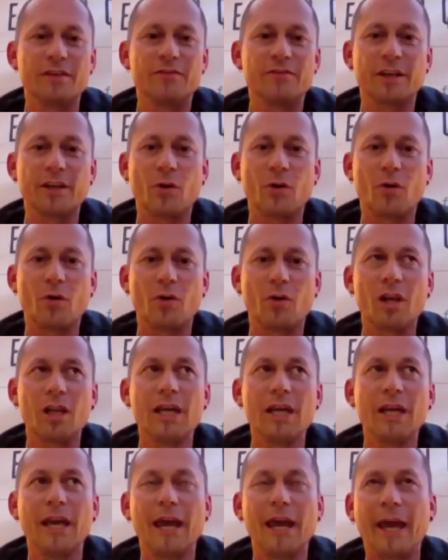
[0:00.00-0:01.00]
at all.
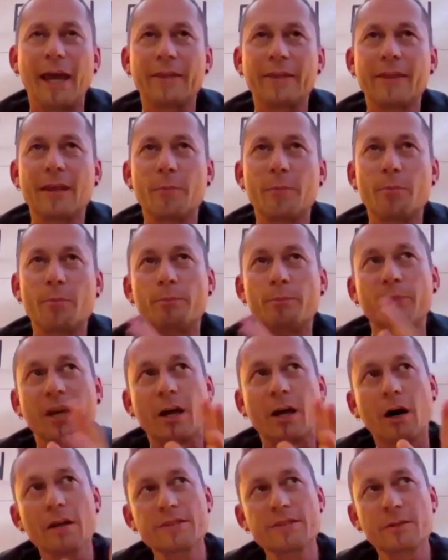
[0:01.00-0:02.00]
And the
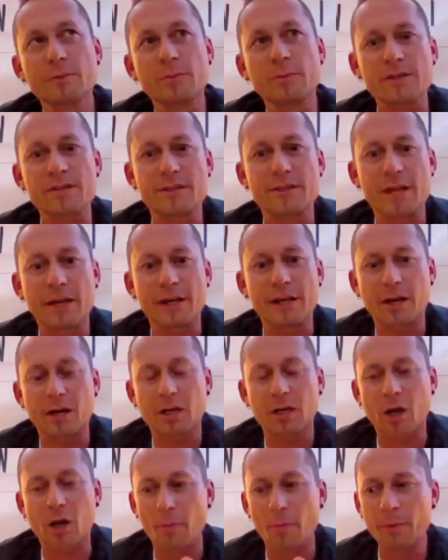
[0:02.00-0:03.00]
customers that are
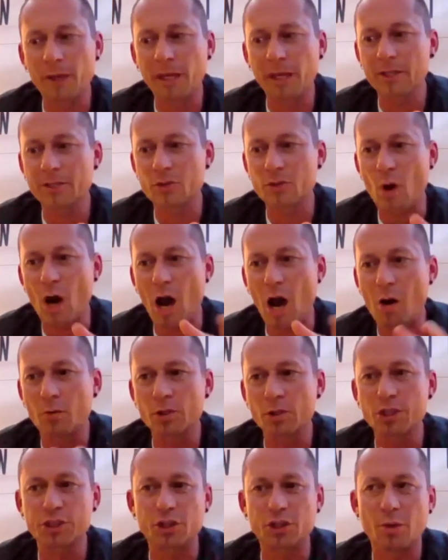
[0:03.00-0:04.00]
coming to our
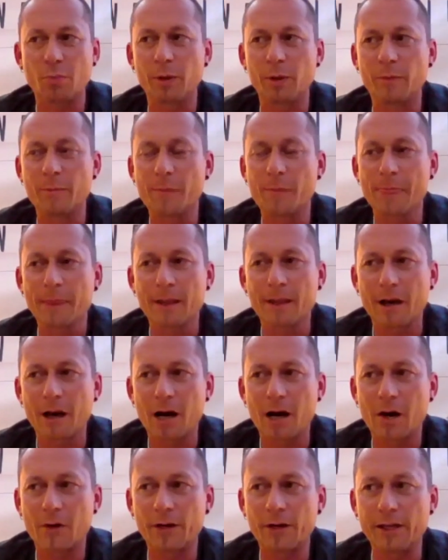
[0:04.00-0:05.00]
shop
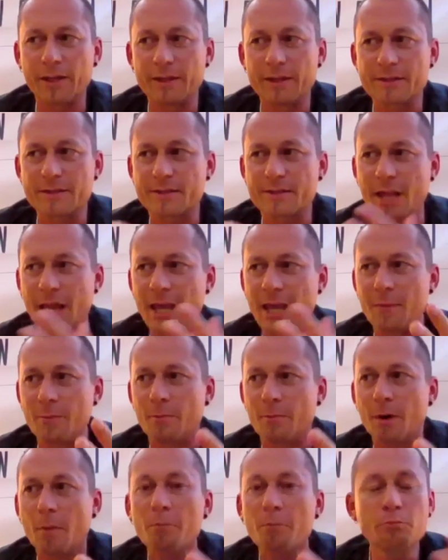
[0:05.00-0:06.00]
are in the
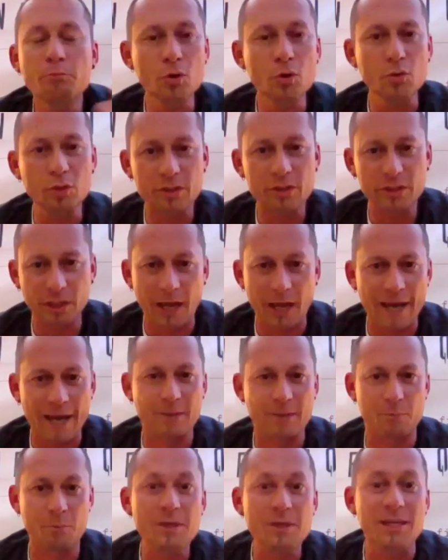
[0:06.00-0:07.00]
same mood
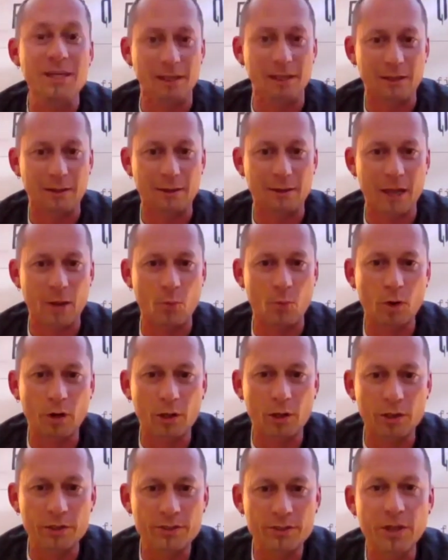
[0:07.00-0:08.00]
like me. They
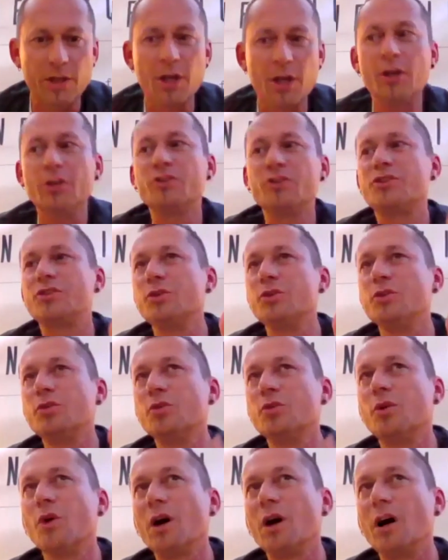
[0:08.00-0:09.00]
want
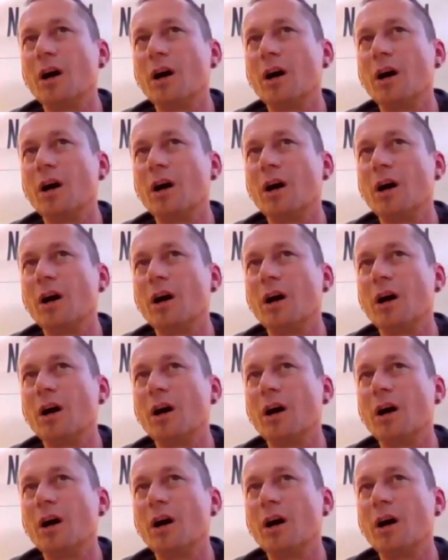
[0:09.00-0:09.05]
to